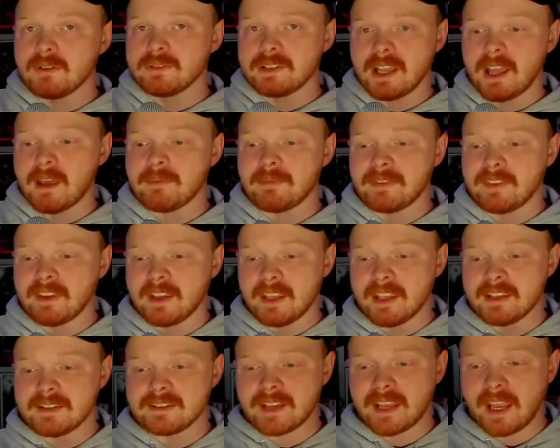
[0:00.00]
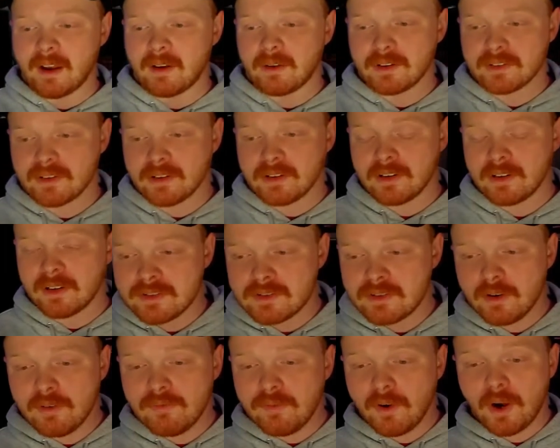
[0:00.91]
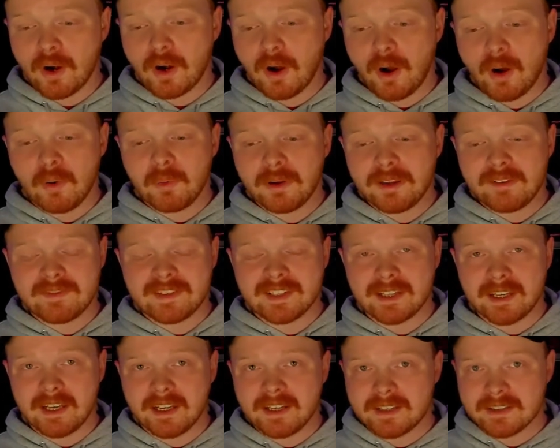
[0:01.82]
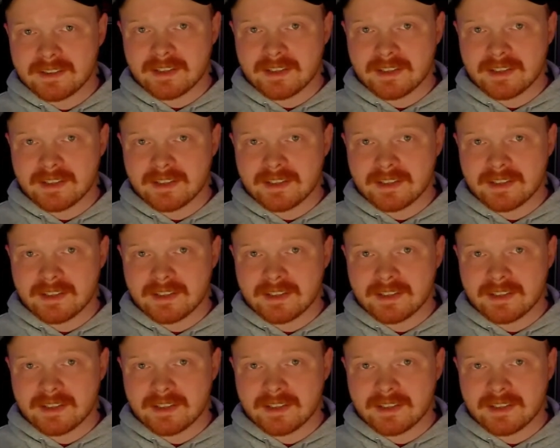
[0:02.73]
depth to his character. So far, all we've seen is